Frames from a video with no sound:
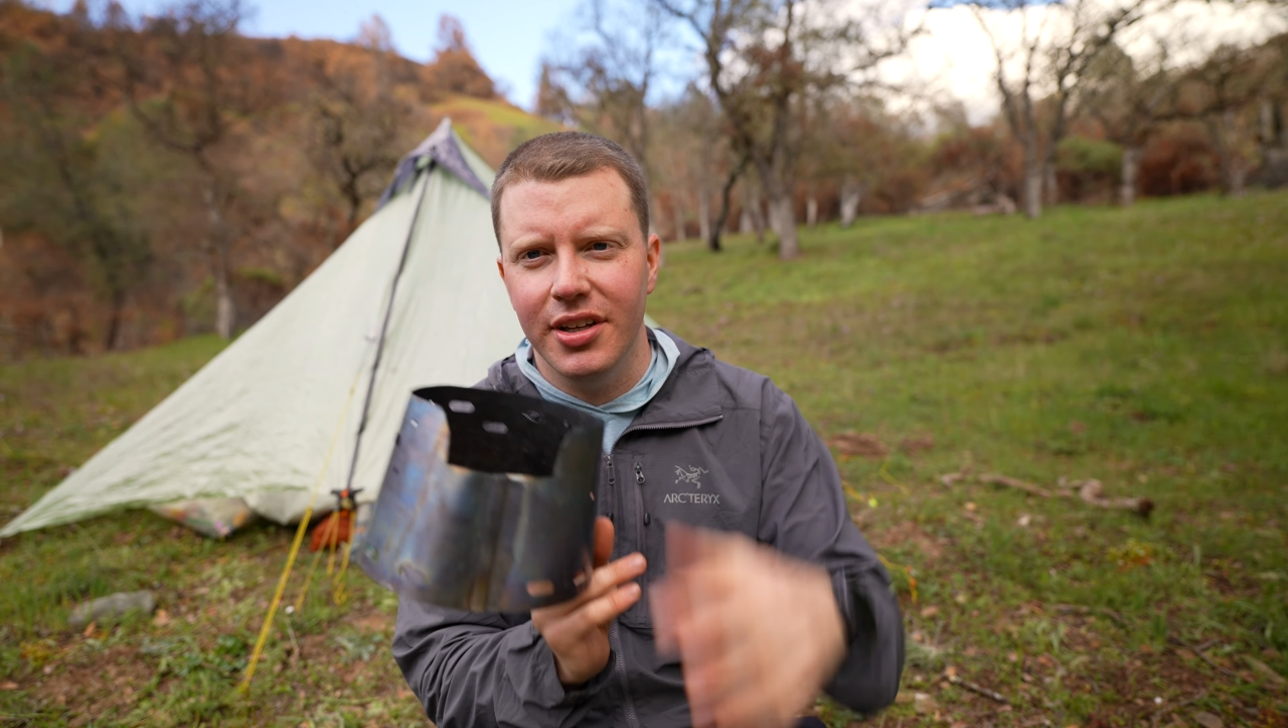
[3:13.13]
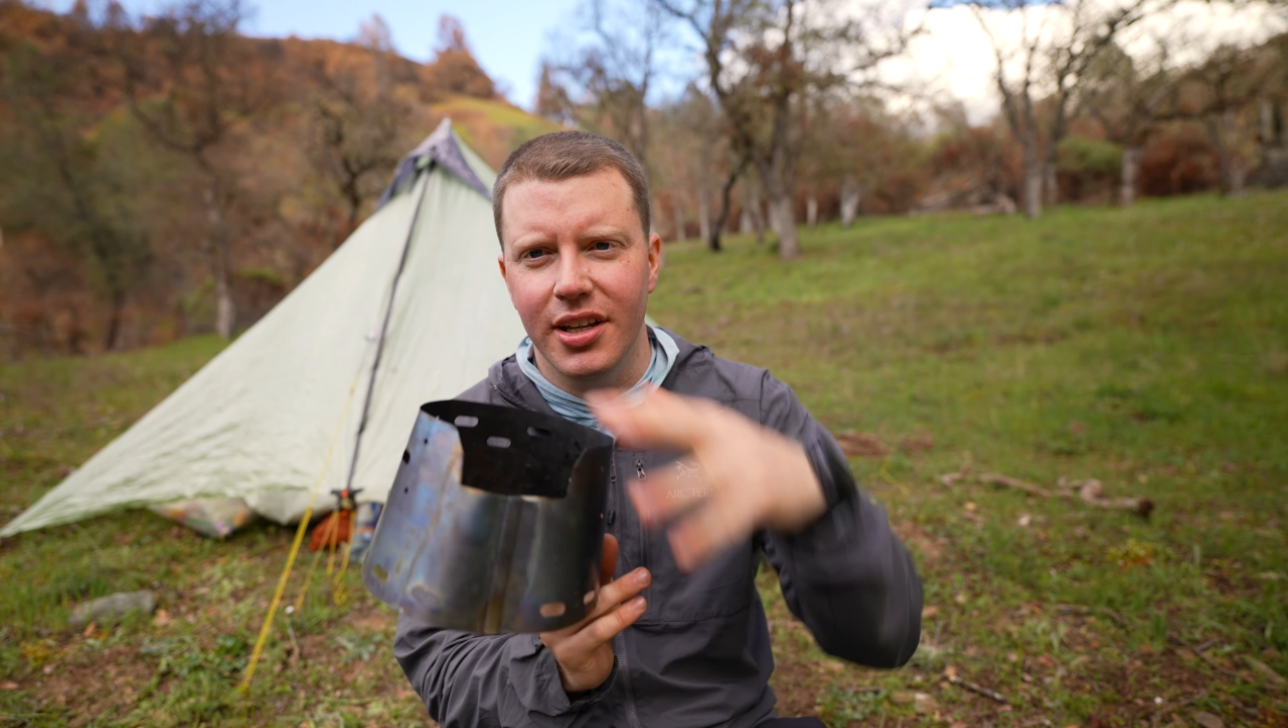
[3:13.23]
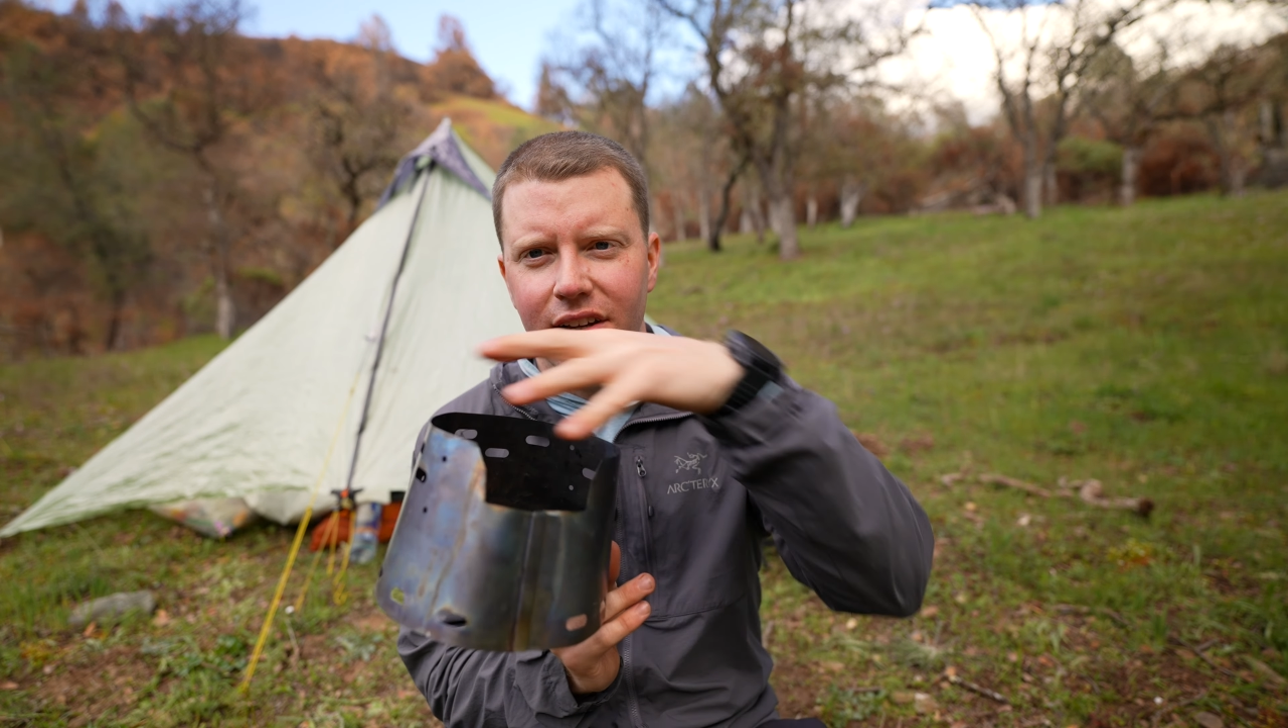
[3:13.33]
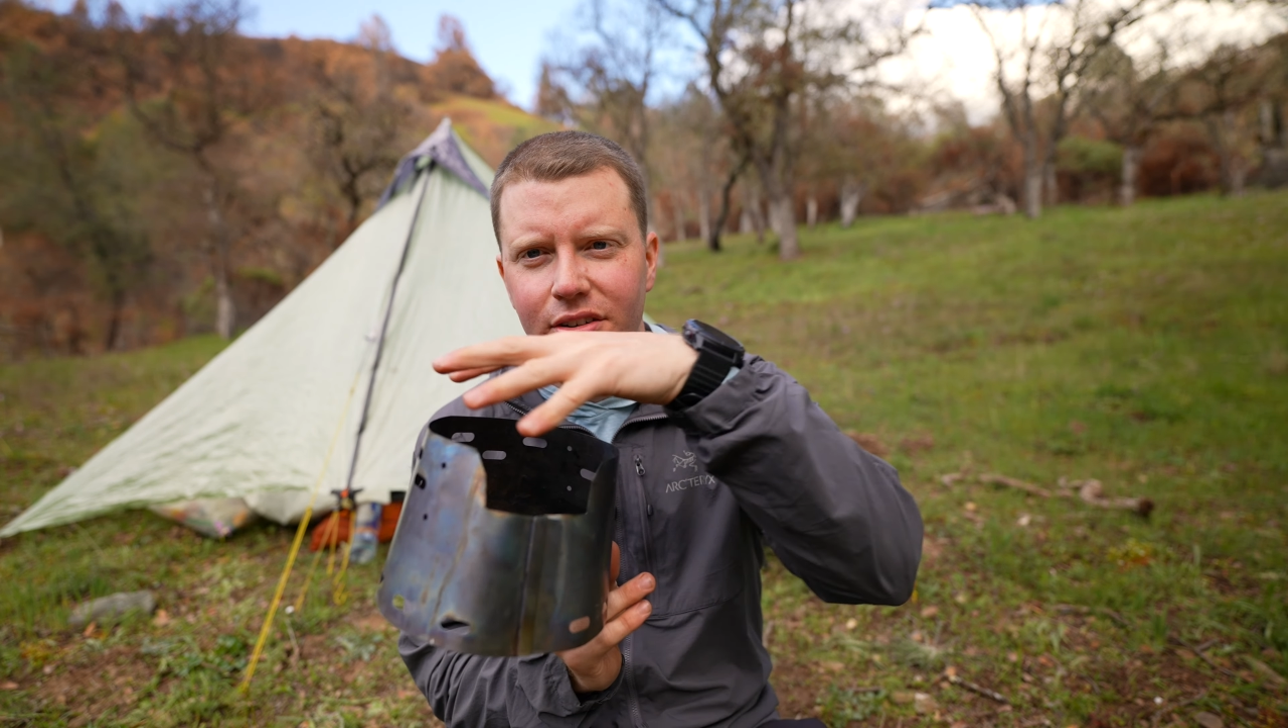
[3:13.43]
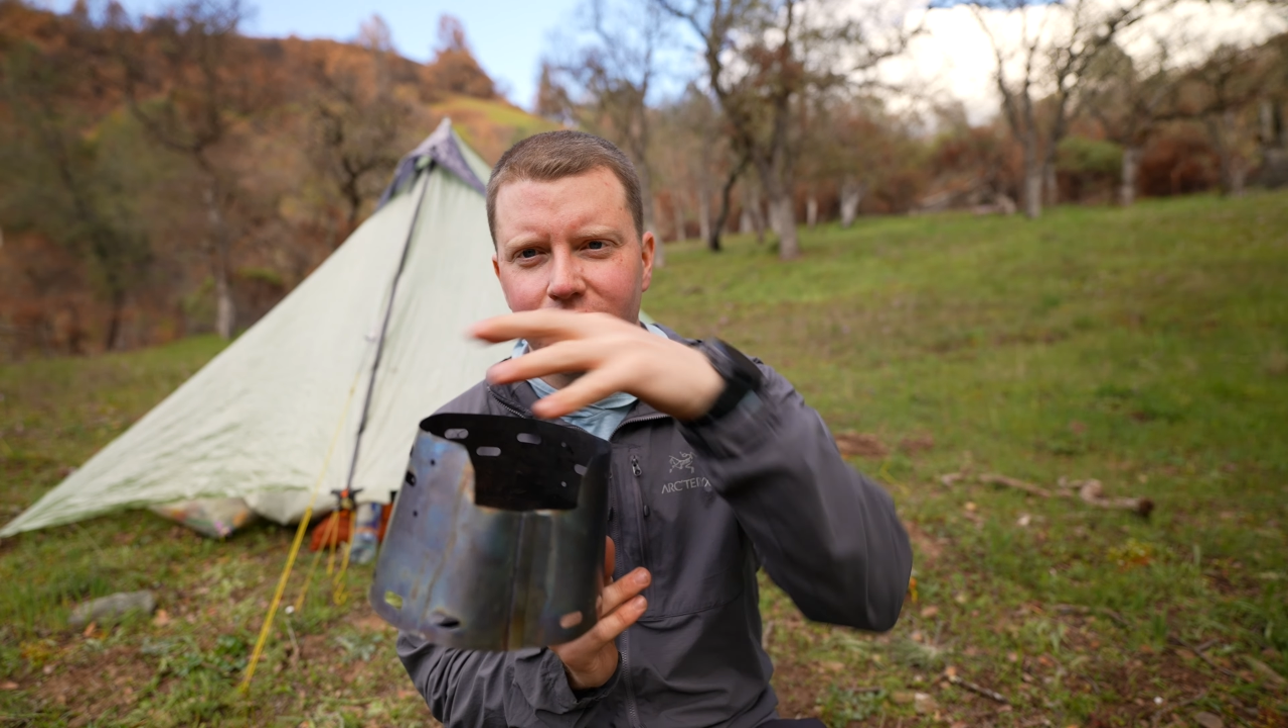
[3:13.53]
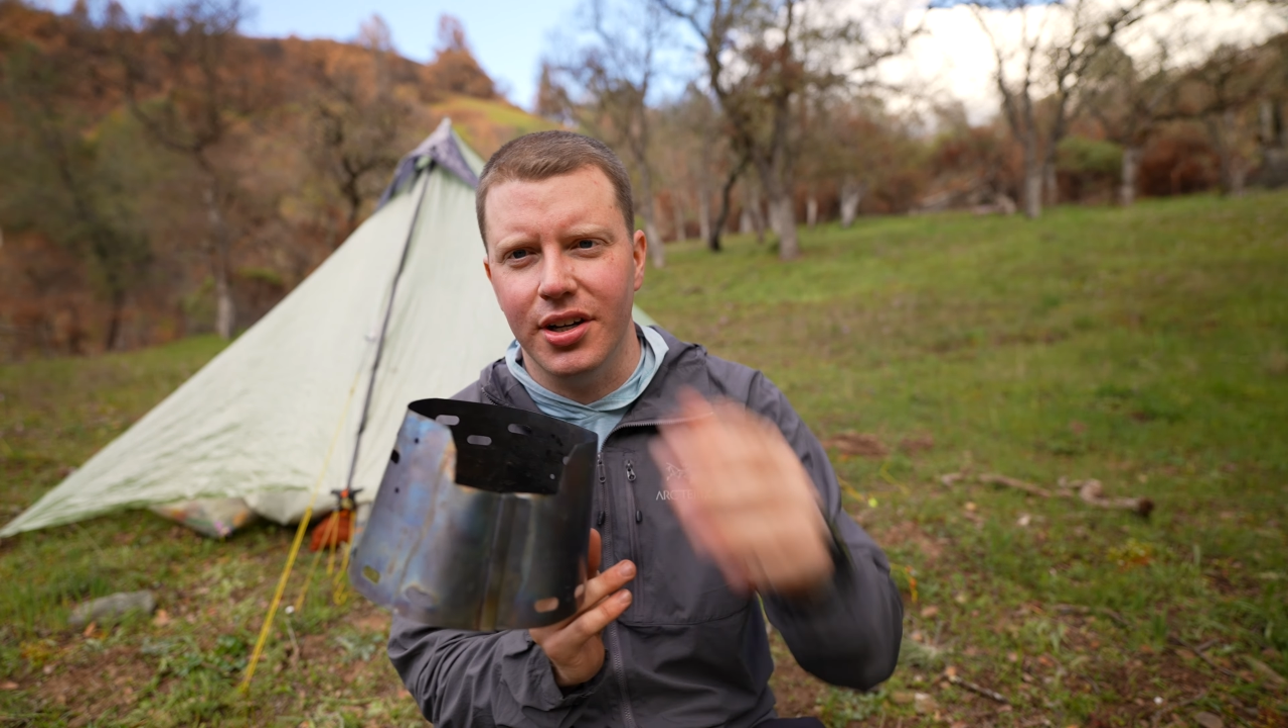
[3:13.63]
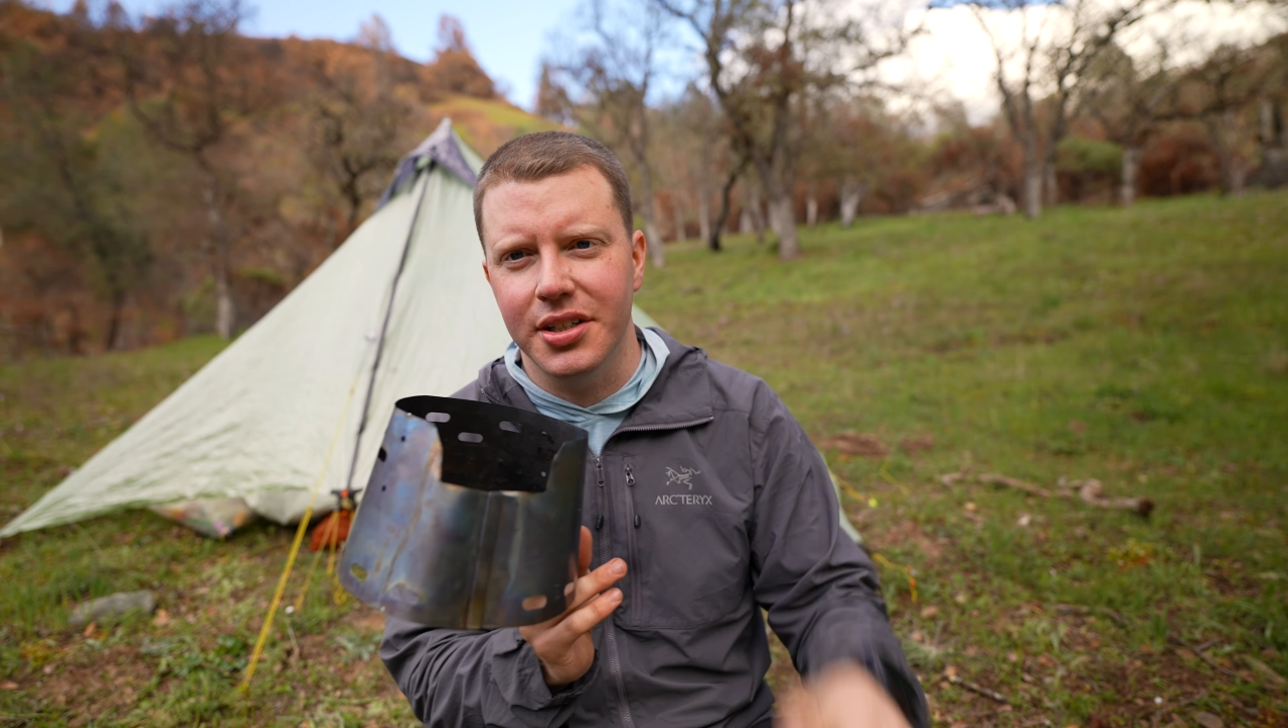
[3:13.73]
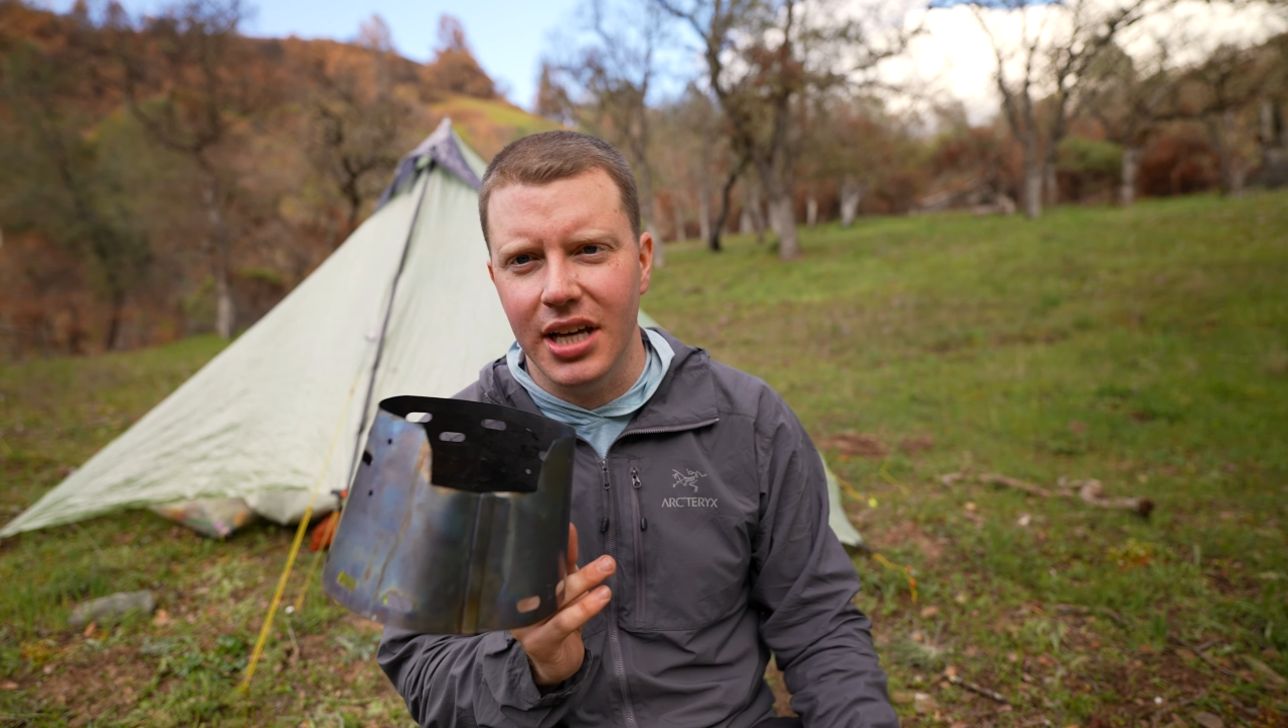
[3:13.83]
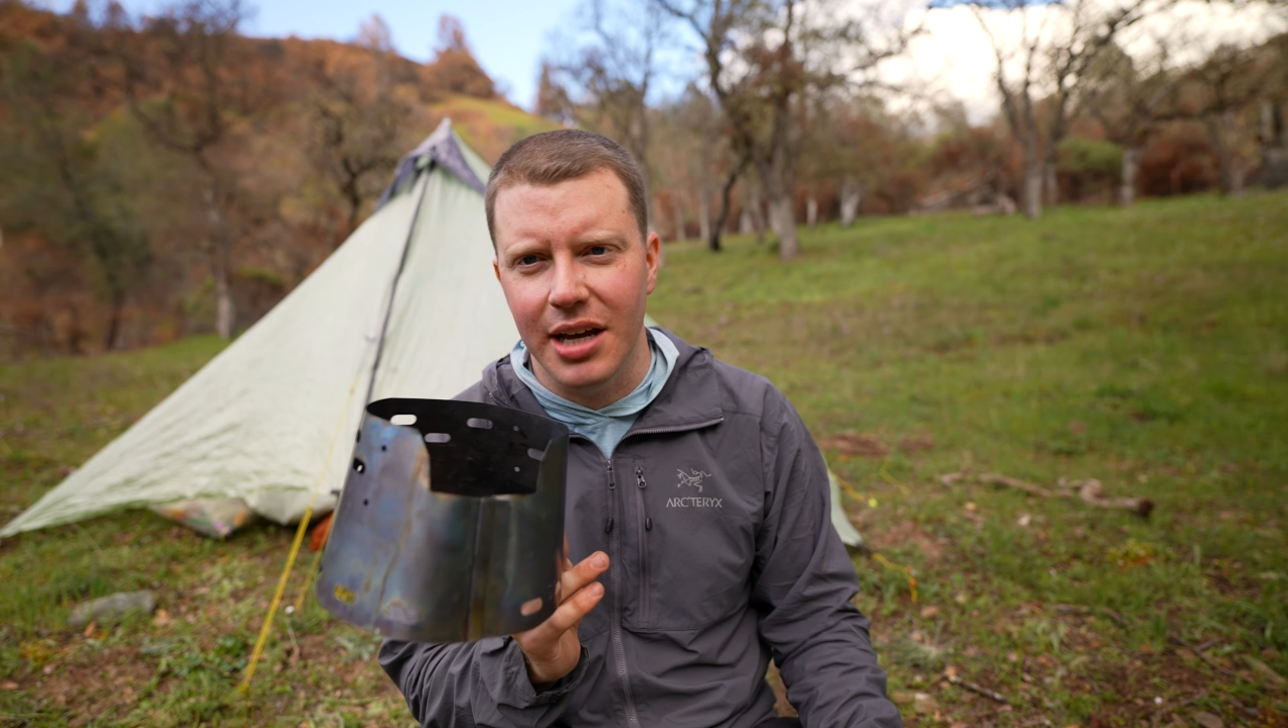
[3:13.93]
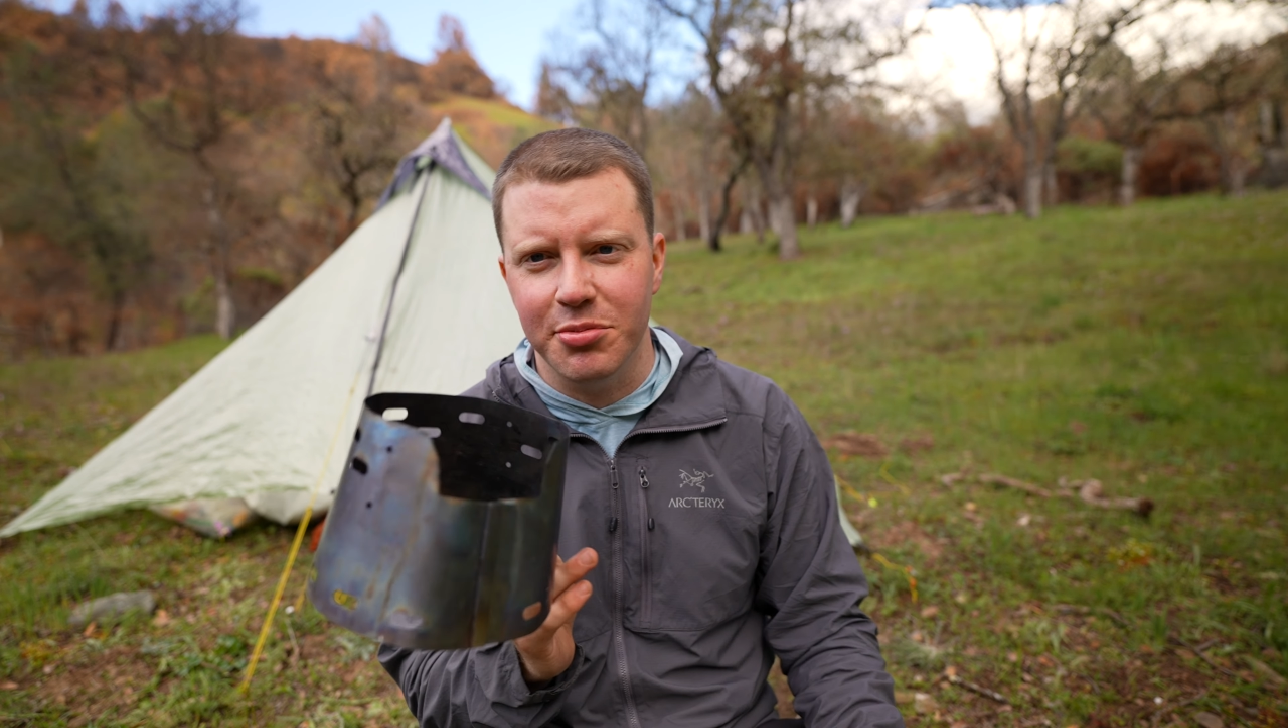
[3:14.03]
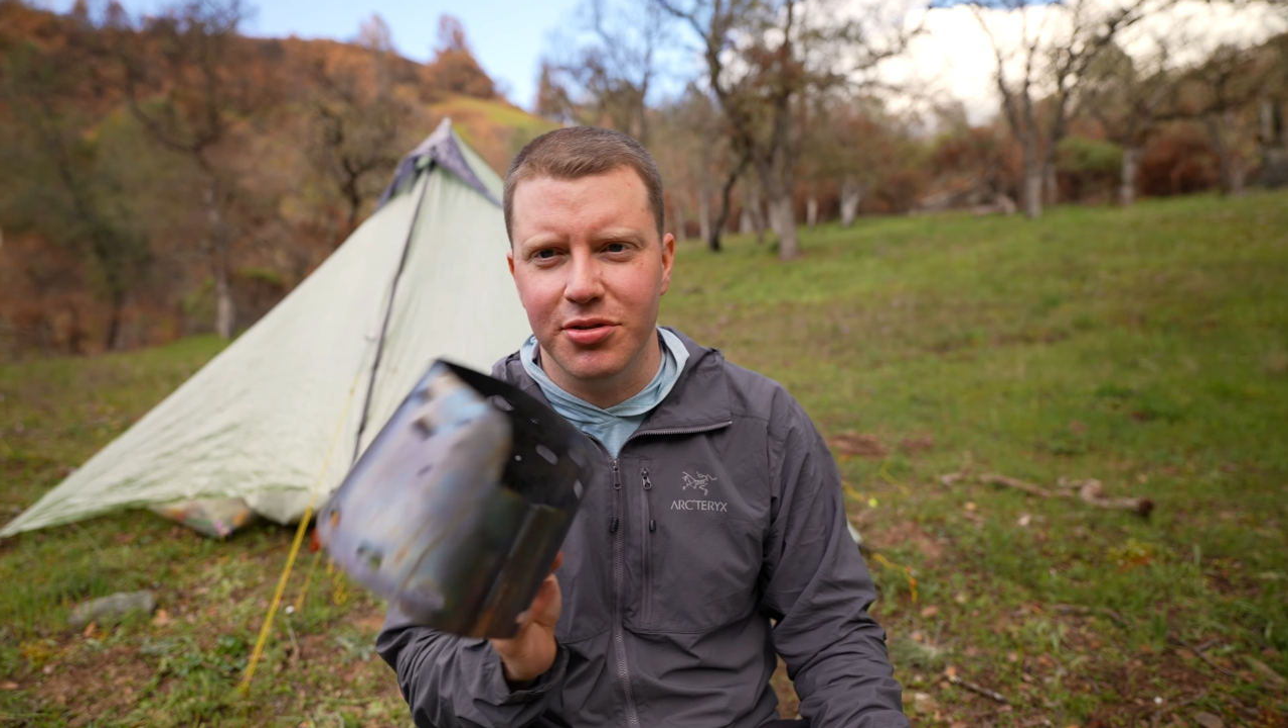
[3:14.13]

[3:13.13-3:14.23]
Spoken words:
it and cook on top.